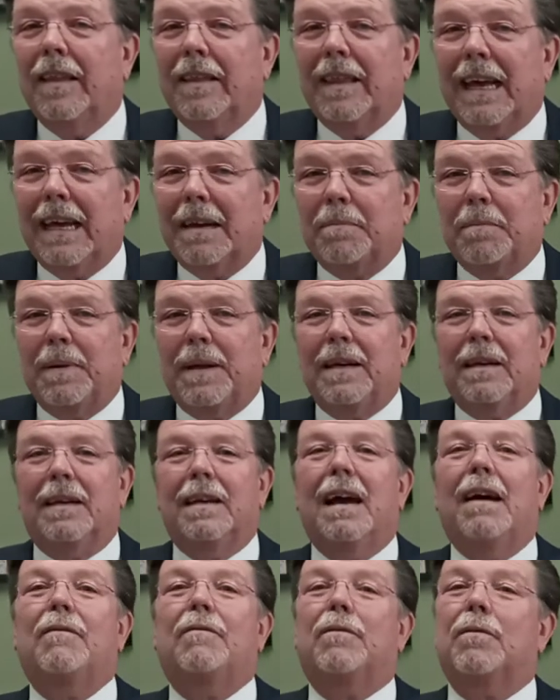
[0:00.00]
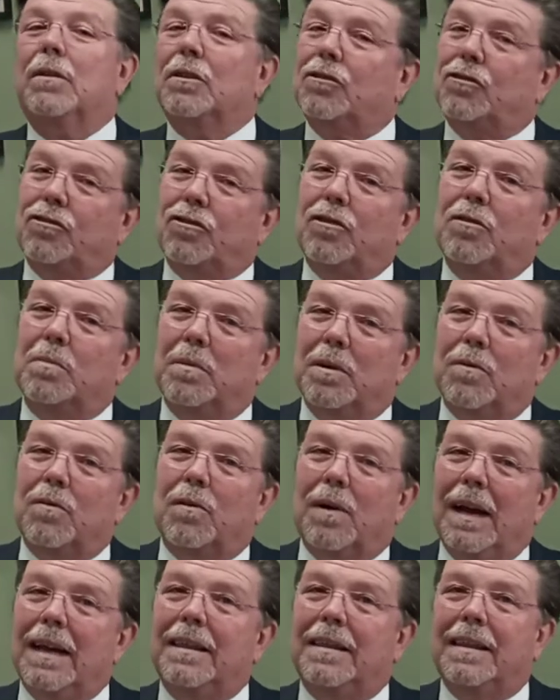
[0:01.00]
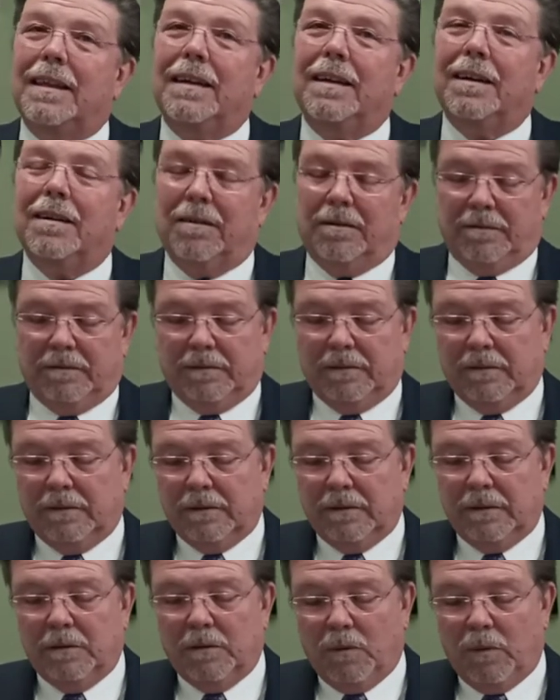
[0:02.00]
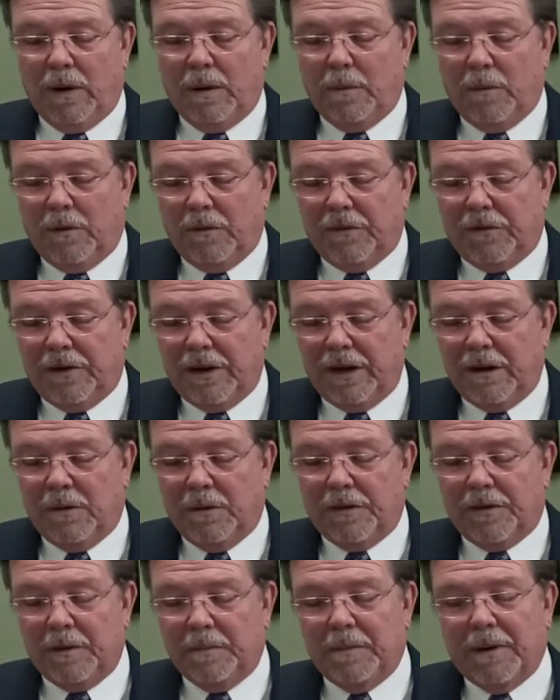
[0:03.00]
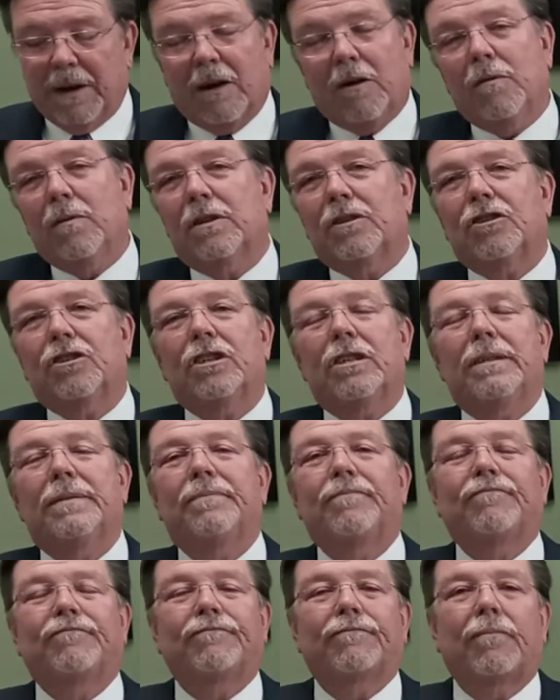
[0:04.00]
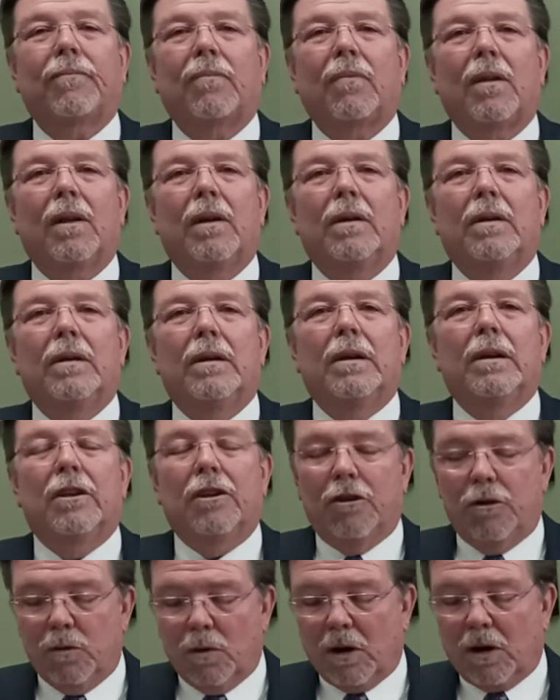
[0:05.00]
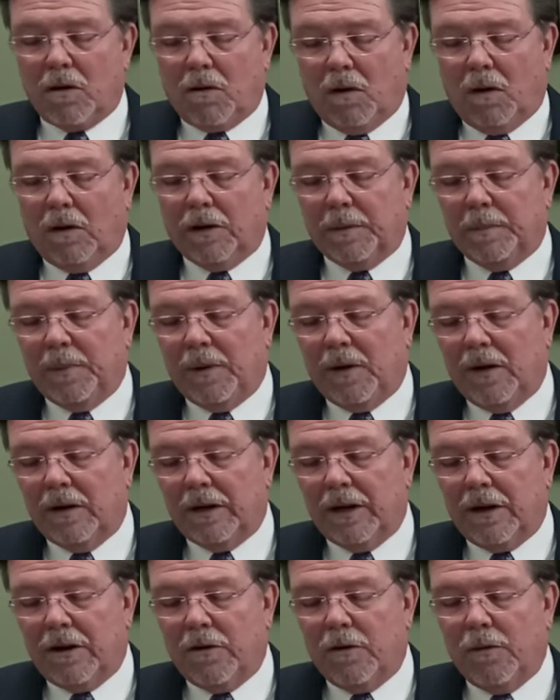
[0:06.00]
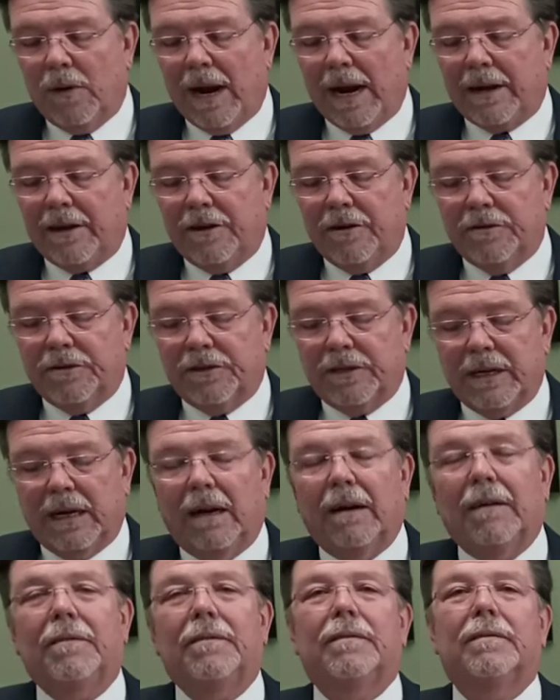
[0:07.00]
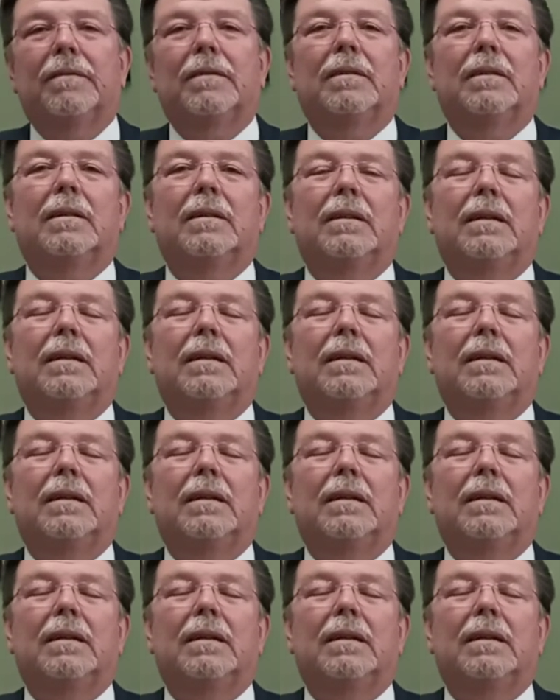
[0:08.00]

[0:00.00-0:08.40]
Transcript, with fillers: That'd be enough for a sermon right there. Well, we won't deal with it. But, Christian, you are called upon to correct yourself